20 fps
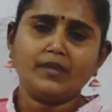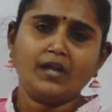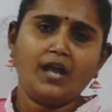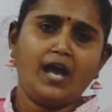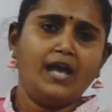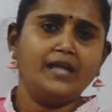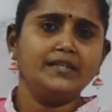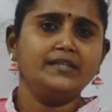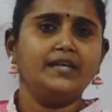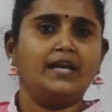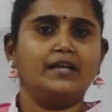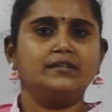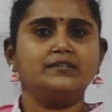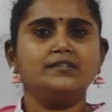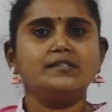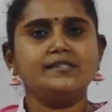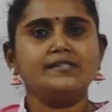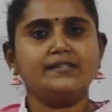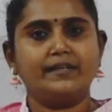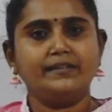And the other
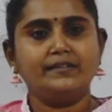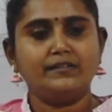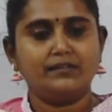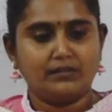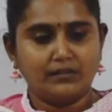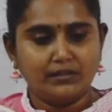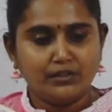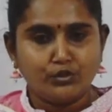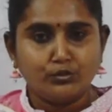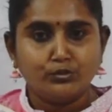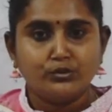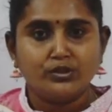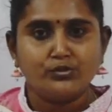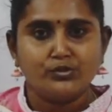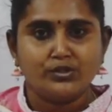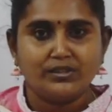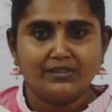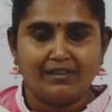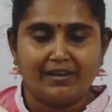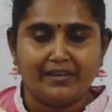set in
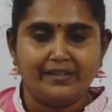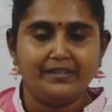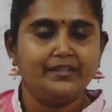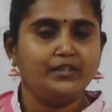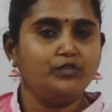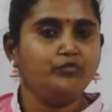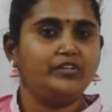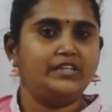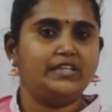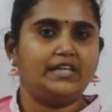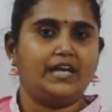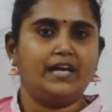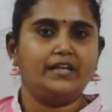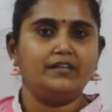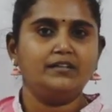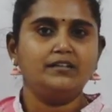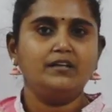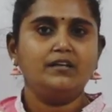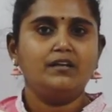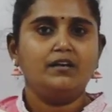2019 we had
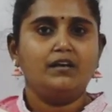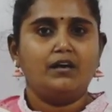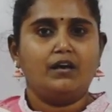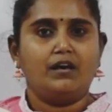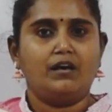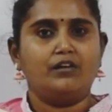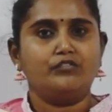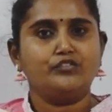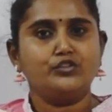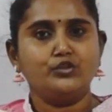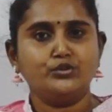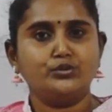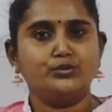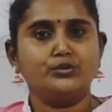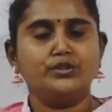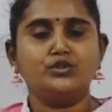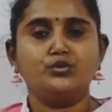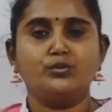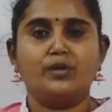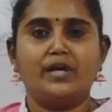a few
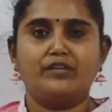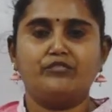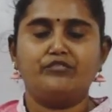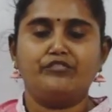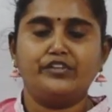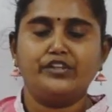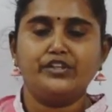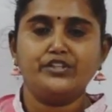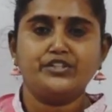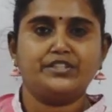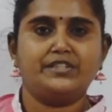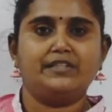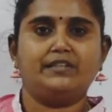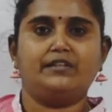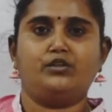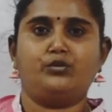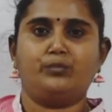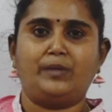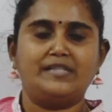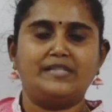students who had finished their
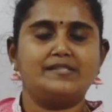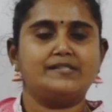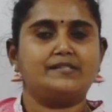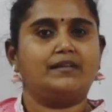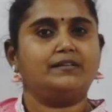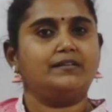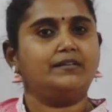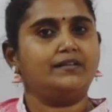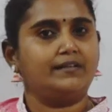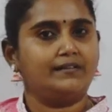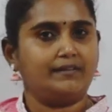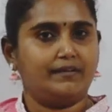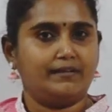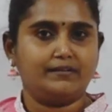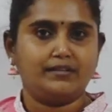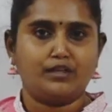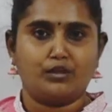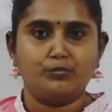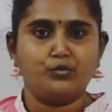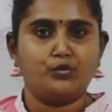12th standard and they had
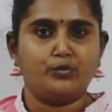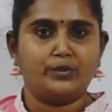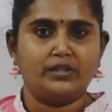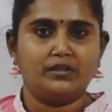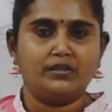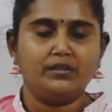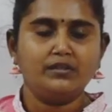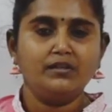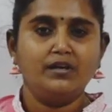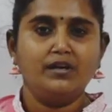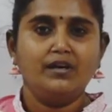come over here.